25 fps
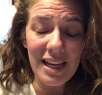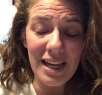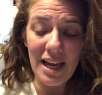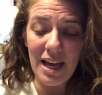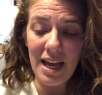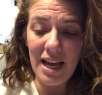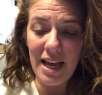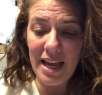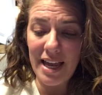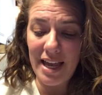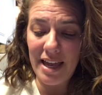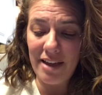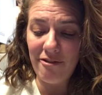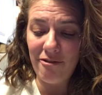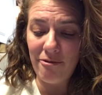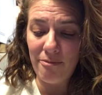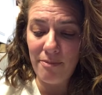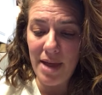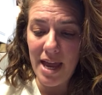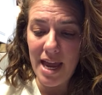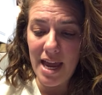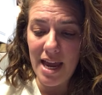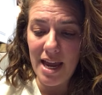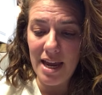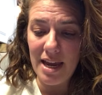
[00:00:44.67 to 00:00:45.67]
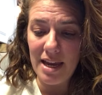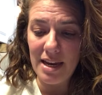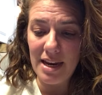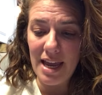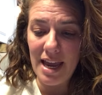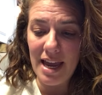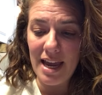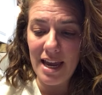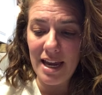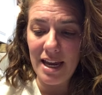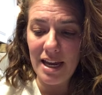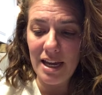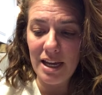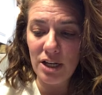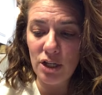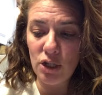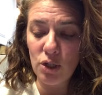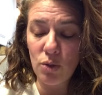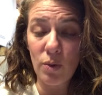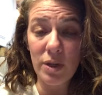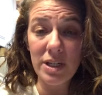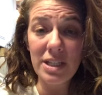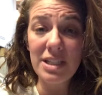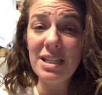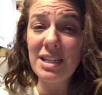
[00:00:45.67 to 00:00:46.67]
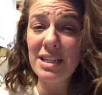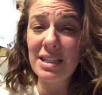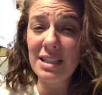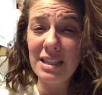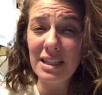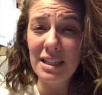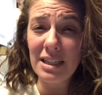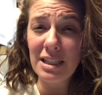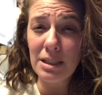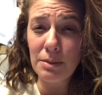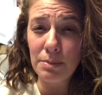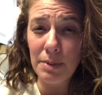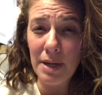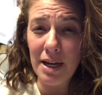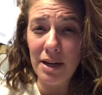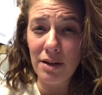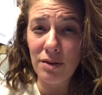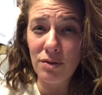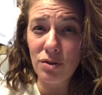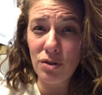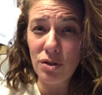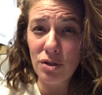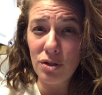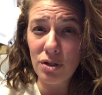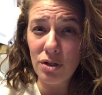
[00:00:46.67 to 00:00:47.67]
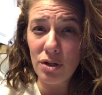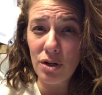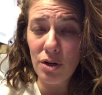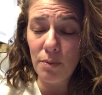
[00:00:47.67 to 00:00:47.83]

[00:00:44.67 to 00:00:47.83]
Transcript: I have made a 26-pound